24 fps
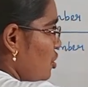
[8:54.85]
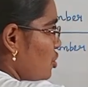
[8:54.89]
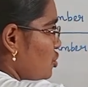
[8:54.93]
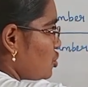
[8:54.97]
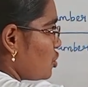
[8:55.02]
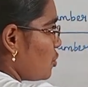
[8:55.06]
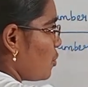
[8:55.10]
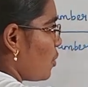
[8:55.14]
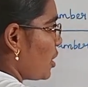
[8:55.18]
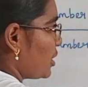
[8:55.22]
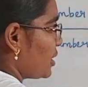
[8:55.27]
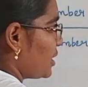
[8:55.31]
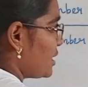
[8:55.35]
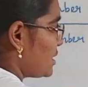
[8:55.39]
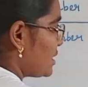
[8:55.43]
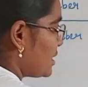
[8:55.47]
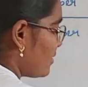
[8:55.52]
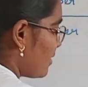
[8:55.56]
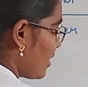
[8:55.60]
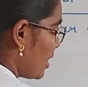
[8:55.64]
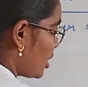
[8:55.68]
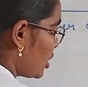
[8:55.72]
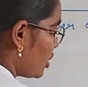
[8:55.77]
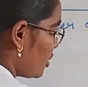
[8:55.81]
So what is
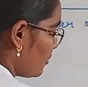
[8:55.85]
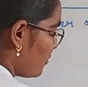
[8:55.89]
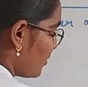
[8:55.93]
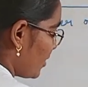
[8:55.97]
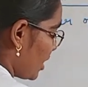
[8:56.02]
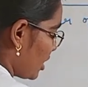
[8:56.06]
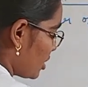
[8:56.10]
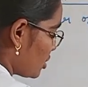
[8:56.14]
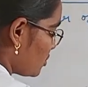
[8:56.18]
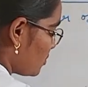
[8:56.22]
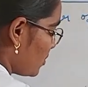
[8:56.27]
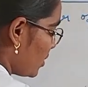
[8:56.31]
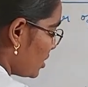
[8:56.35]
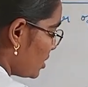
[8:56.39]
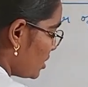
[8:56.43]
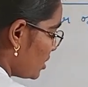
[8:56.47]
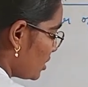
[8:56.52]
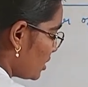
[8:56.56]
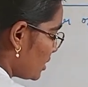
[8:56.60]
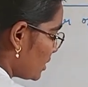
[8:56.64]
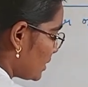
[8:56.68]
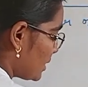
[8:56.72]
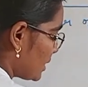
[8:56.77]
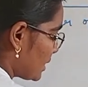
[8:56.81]
the value of
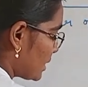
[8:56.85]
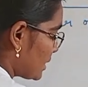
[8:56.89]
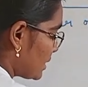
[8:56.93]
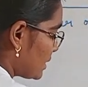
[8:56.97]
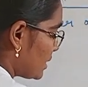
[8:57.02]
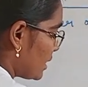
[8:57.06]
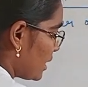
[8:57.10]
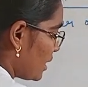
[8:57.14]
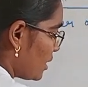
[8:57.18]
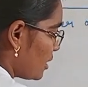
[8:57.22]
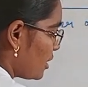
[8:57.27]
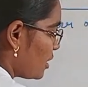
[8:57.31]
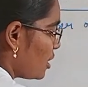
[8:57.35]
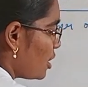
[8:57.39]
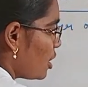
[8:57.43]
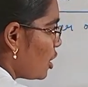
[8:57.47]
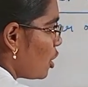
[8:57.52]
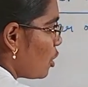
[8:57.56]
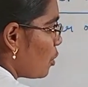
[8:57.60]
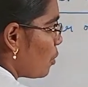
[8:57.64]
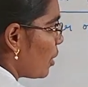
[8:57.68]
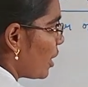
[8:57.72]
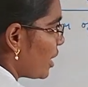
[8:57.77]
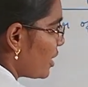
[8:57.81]
x1? 60.
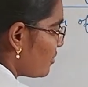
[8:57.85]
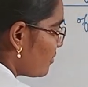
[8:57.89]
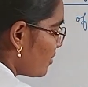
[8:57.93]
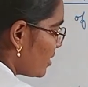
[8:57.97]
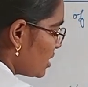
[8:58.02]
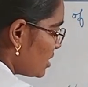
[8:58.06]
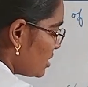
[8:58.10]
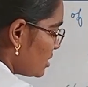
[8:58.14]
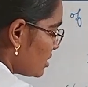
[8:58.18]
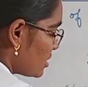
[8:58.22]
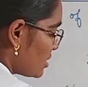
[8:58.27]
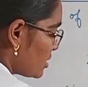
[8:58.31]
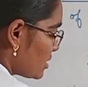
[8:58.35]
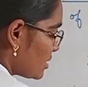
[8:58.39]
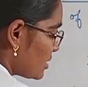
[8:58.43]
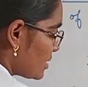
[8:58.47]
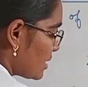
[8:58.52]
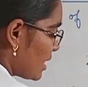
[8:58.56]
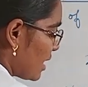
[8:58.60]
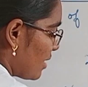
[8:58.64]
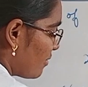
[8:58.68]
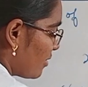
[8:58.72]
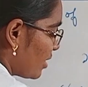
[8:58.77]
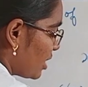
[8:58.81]
y1
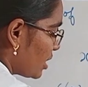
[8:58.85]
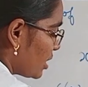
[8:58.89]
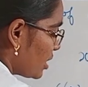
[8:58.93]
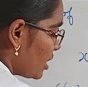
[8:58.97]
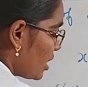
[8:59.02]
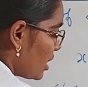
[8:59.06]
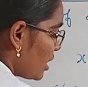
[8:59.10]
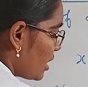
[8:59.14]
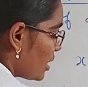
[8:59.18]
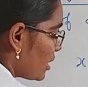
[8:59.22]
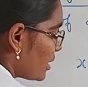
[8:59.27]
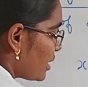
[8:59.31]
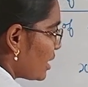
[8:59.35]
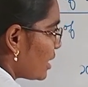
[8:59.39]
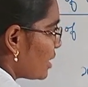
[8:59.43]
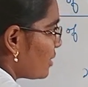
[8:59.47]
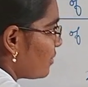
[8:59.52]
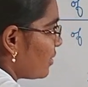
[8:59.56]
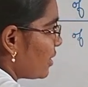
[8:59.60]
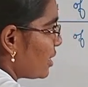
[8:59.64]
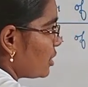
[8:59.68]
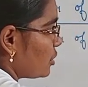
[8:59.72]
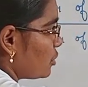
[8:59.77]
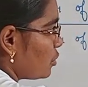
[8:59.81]
7
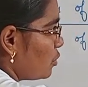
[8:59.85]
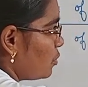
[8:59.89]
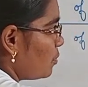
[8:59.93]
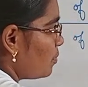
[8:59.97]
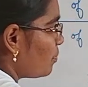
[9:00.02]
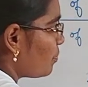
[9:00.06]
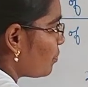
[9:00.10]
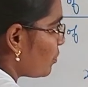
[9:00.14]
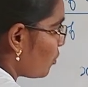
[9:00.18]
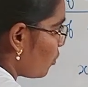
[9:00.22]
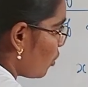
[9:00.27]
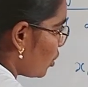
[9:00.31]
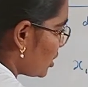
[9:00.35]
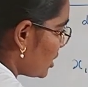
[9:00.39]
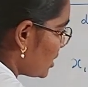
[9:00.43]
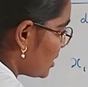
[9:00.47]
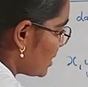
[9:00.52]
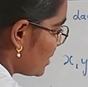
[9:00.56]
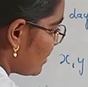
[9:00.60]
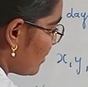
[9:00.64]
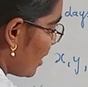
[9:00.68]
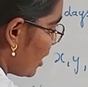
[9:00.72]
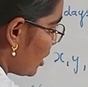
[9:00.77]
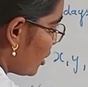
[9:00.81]
equal to what
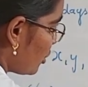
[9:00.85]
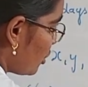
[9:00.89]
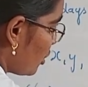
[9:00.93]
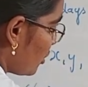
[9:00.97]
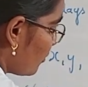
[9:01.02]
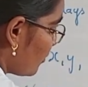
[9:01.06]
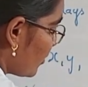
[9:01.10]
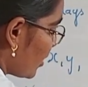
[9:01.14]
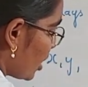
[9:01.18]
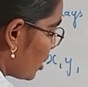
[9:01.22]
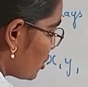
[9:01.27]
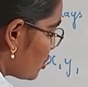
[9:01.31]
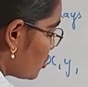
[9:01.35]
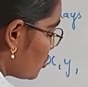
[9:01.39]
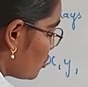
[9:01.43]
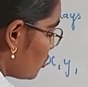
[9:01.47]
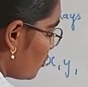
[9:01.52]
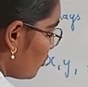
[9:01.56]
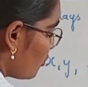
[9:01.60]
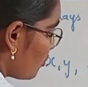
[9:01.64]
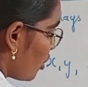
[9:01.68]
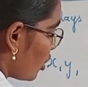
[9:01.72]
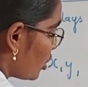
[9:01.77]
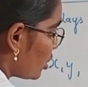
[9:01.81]
is the value of
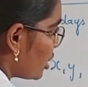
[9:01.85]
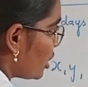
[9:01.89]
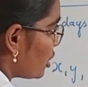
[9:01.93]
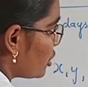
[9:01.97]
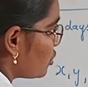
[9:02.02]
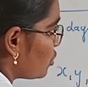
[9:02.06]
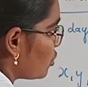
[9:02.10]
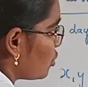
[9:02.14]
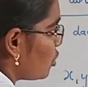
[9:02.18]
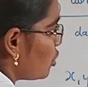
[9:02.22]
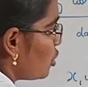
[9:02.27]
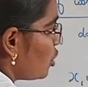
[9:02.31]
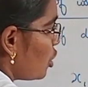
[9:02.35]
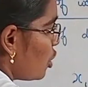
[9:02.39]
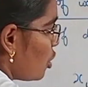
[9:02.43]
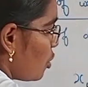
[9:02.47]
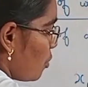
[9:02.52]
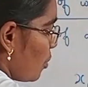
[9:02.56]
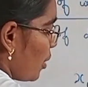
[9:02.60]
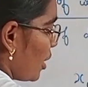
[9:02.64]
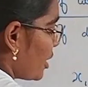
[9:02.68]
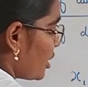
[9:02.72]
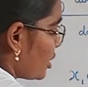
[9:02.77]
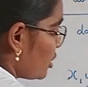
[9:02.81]
x2? 42.
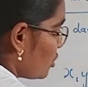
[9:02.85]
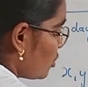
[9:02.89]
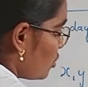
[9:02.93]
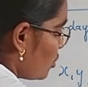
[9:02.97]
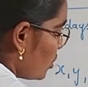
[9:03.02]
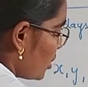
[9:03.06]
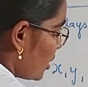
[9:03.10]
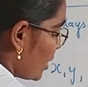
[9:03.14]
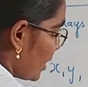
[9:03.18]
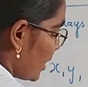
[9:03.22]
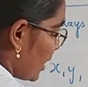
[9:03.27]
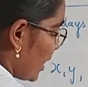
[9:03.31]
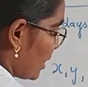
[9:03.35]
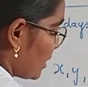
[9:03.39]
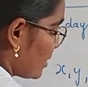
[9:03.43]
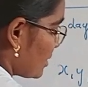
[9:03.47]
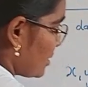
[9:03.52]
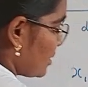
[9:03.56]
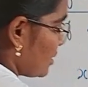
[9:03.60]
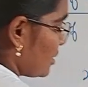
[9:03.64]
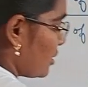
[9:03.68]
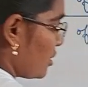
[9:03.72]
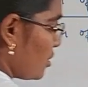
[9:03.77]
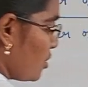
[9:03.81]
y2 x.